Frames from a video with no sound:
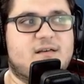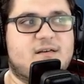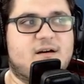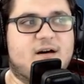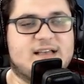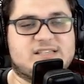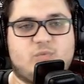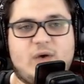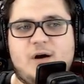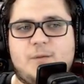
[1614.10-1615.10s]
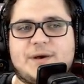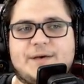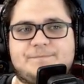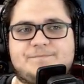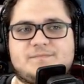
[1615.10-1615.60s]
as well,
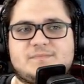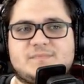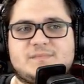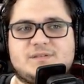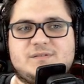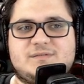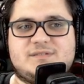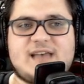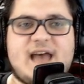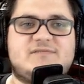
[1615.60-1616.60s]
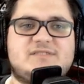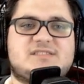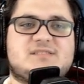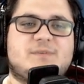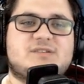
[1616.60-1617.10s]
but to have
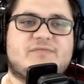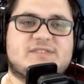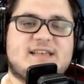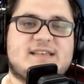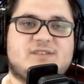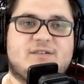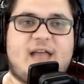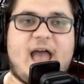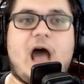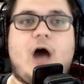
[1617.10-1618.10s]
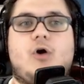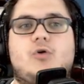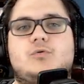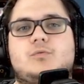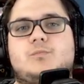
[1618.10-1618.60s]
this much of success on
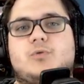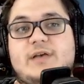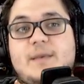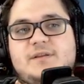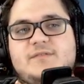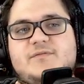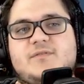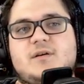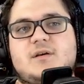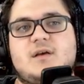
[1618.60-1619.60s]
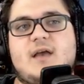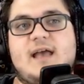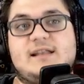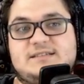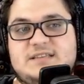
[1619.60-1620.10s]
how prohibitive
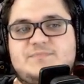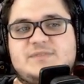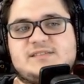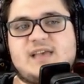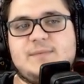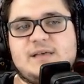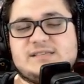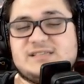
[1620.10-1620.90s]
and deep this game is